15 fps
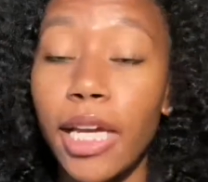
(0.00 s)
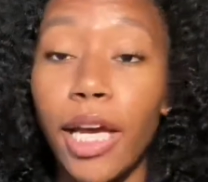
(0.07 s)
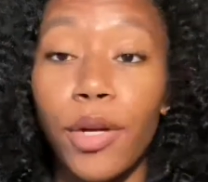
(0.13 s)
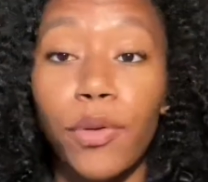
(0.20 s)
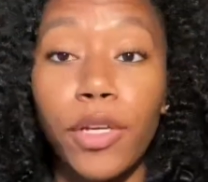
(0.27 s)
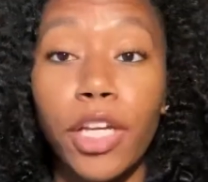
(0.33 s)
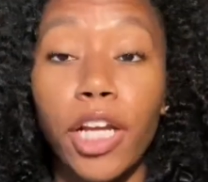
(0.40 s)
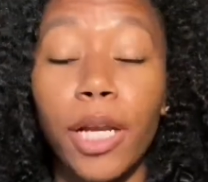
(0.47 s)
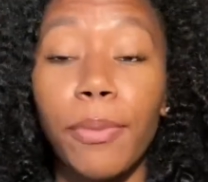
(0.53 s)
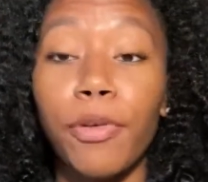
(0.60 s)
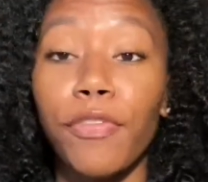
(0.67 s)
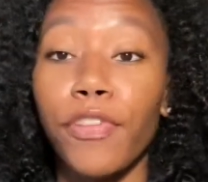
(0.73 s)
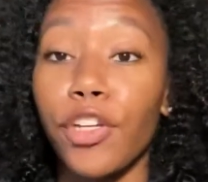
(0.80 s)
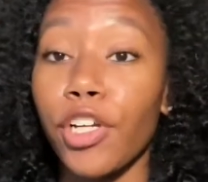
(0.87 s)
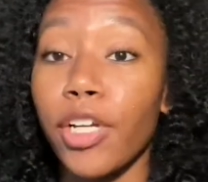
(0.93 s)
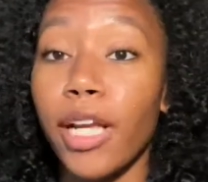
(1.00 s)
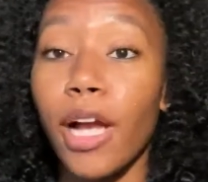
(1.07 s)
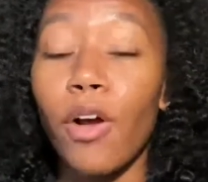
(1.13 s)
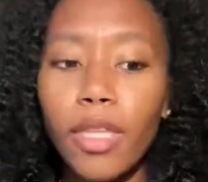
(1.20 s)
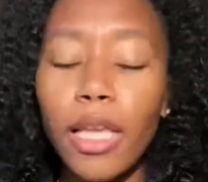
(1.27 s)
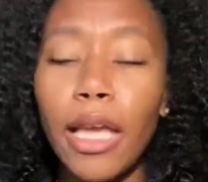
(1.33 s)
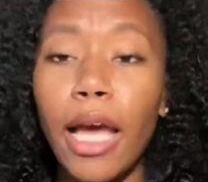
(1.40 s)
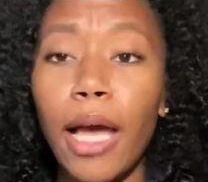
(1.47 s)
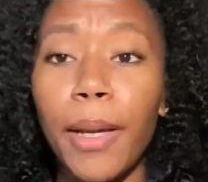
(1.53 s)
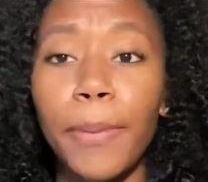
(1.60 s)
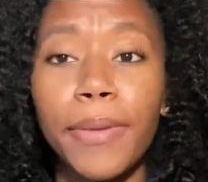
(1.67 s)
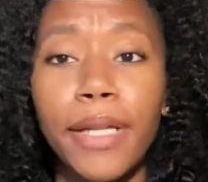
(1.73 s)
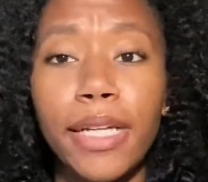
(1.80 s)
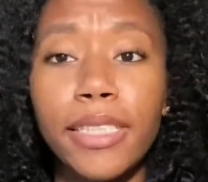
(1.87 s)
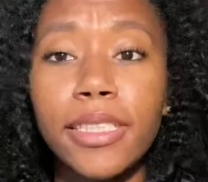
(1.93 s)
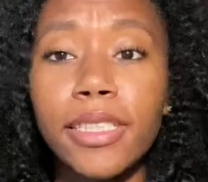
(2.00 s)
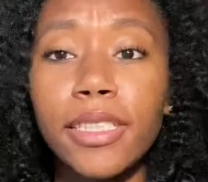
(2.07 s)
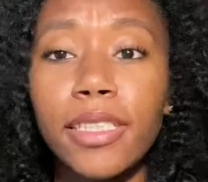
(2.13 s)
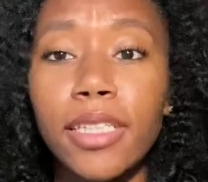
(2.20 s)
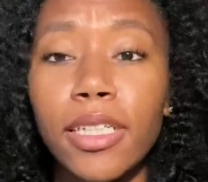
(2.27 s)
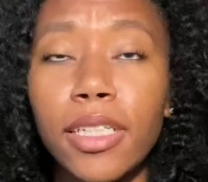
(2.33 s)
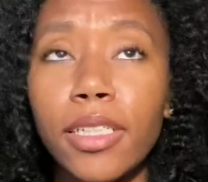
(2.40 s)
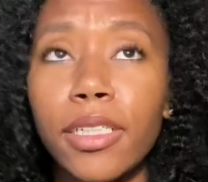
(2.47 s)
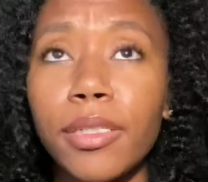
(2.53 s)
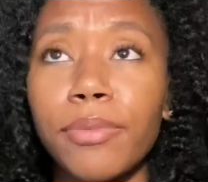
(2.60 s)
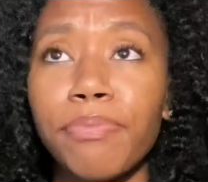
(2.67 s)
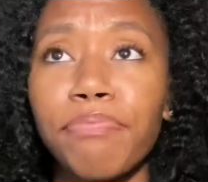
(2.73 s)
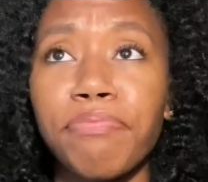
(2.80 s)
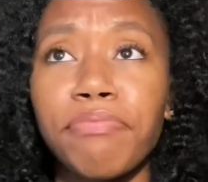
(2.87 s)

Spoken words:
I don't care, I'm gonna figure it out. I applied to